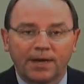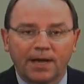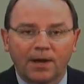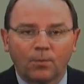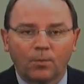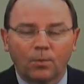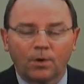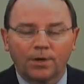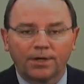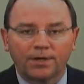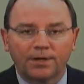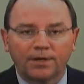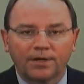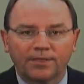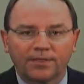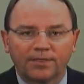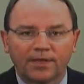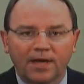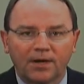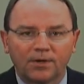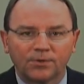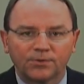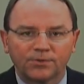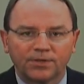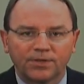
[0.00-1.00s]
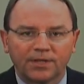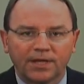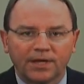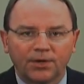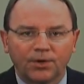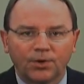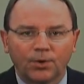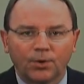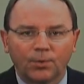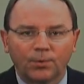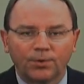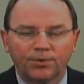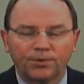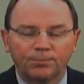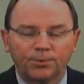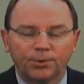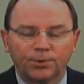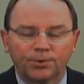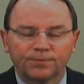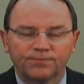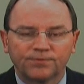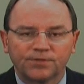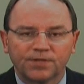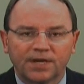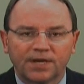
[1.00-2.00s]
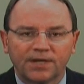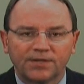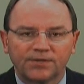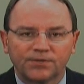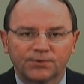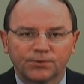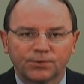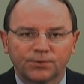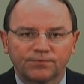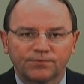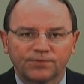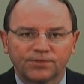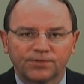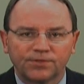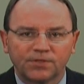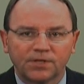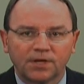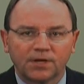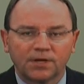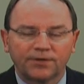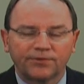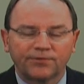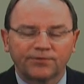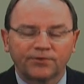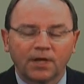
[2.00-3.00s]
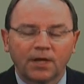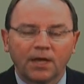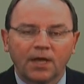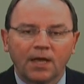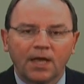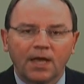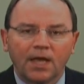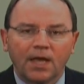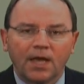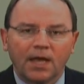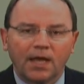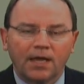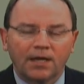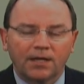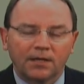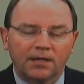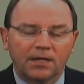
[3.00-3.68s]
there's probably not one in a thousand that know what the Bureau of Science Services does,